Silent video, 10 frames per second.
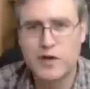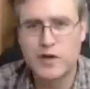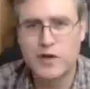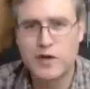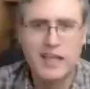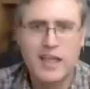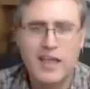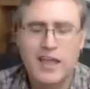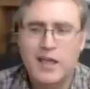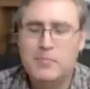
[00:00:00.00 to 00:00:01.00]
in
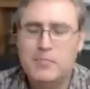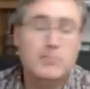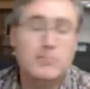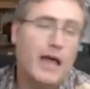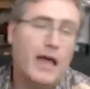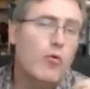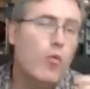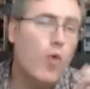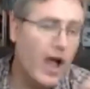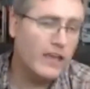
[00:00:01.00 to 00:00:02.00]
3D printing.
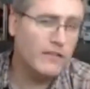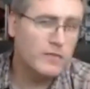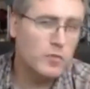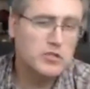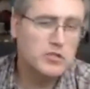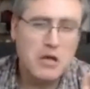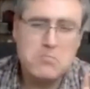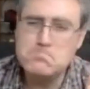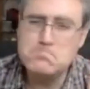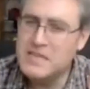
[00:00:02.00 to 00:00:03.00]
But my
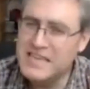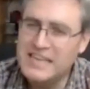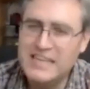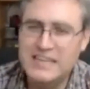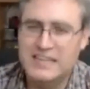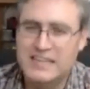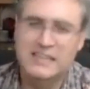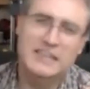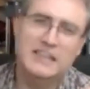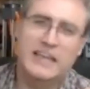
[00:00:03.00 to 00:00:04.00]
wife was
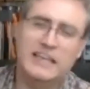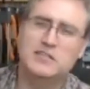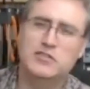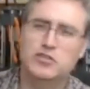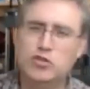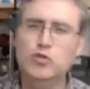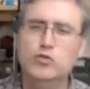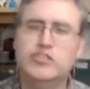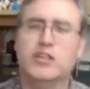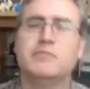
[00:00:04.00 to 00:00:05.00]
immediately like,
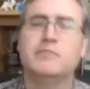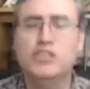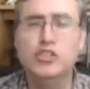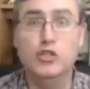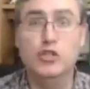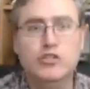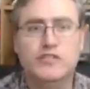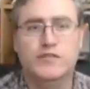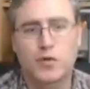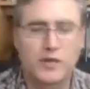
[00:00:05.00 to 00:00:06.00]
do something
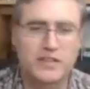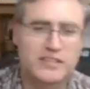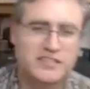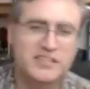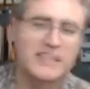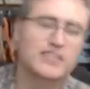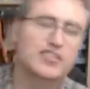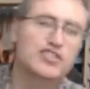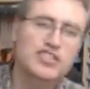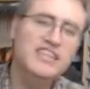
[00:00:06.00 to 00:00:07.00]
useful with this
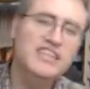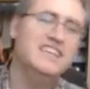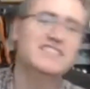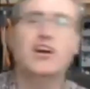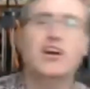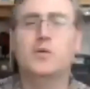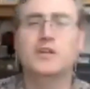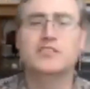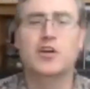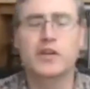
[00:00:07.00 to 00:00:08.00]
thing. And she is
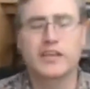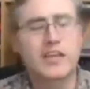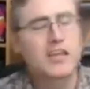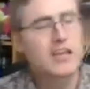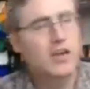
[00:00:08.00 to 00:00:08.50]
always going,